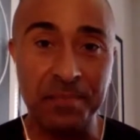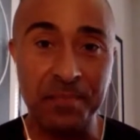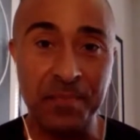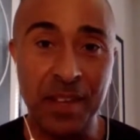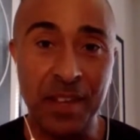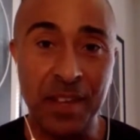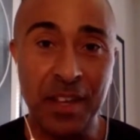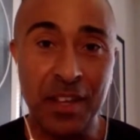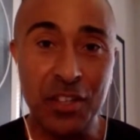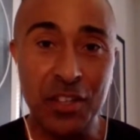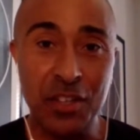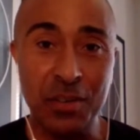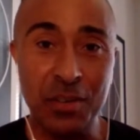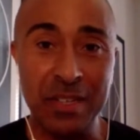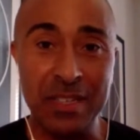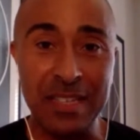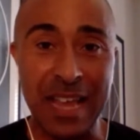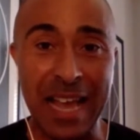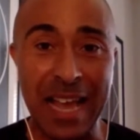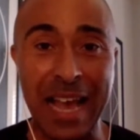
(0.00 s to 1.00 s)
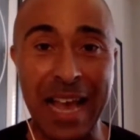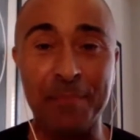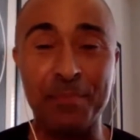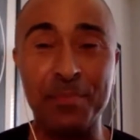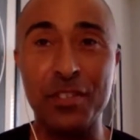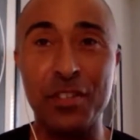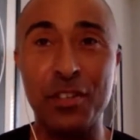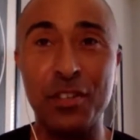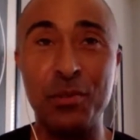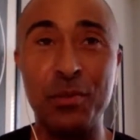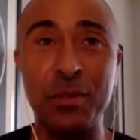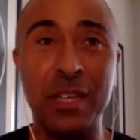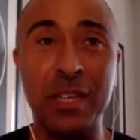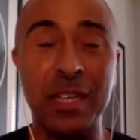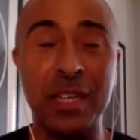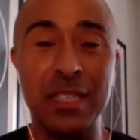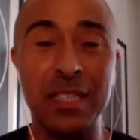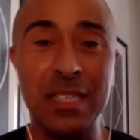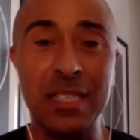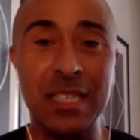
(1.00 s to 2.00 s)
Mm-hmm. So it's absolutely
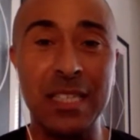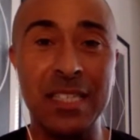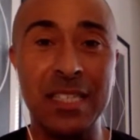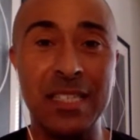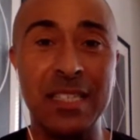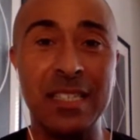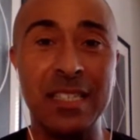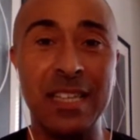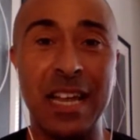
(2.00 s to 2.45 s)
consistent